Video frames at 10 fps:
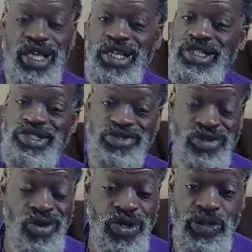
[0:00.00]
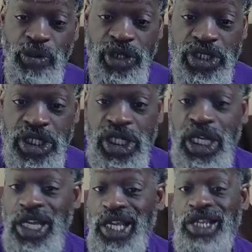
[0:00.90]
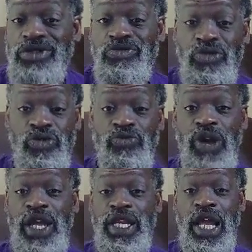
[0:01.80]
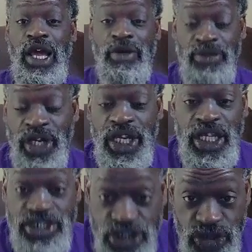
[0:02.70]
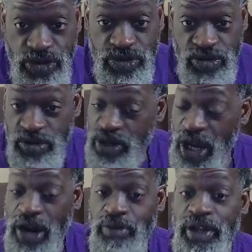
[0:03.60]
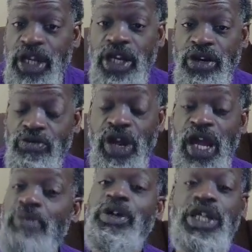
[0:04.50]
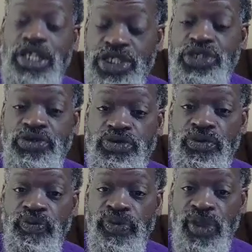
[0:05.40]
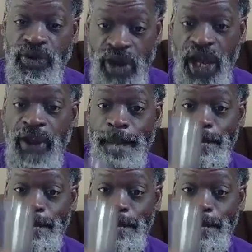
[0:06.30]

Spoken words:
and the strongest person in the room right now. I'm looking at you. Now, don't be looking around. I'm looking at you, right?